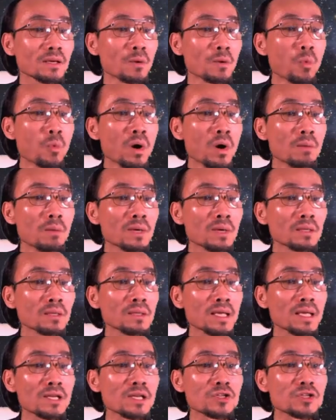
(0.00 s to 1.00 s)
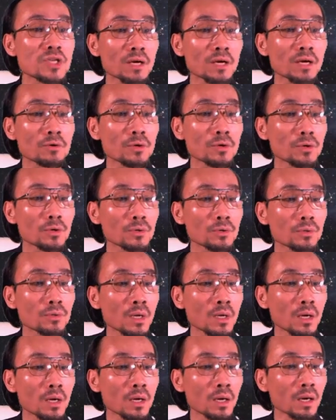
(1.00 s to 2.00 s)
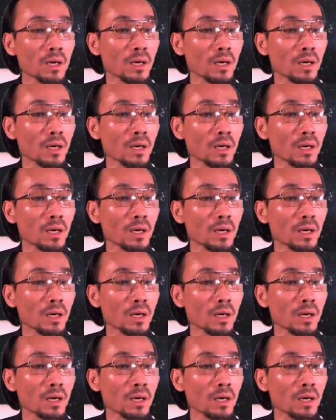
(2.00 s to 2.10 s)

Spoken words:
the woman in general.